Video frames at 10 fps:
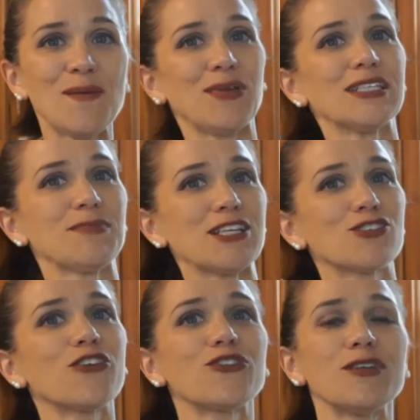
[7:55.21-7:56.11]
Plus my
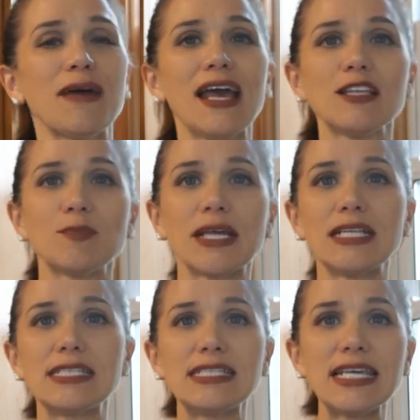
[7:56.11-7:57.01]
children and my husband
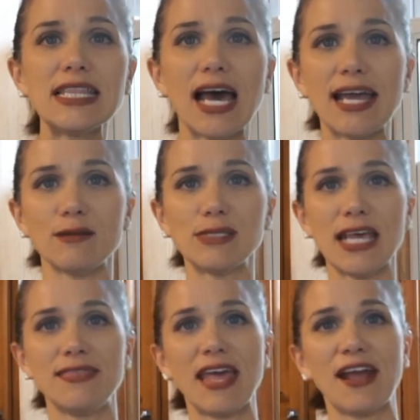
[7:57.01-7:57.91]
can see the items
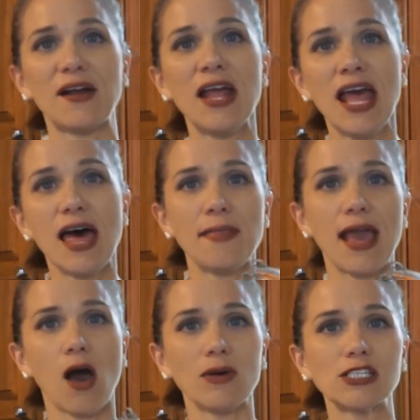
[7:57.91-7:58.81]
in there and they
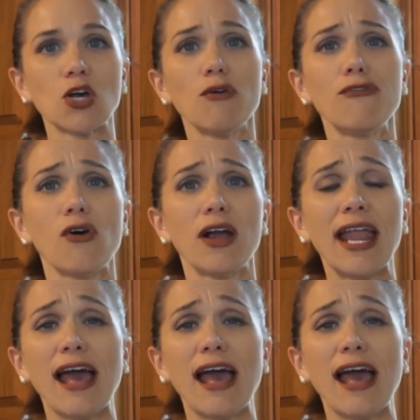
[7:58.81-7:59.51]
always go for it.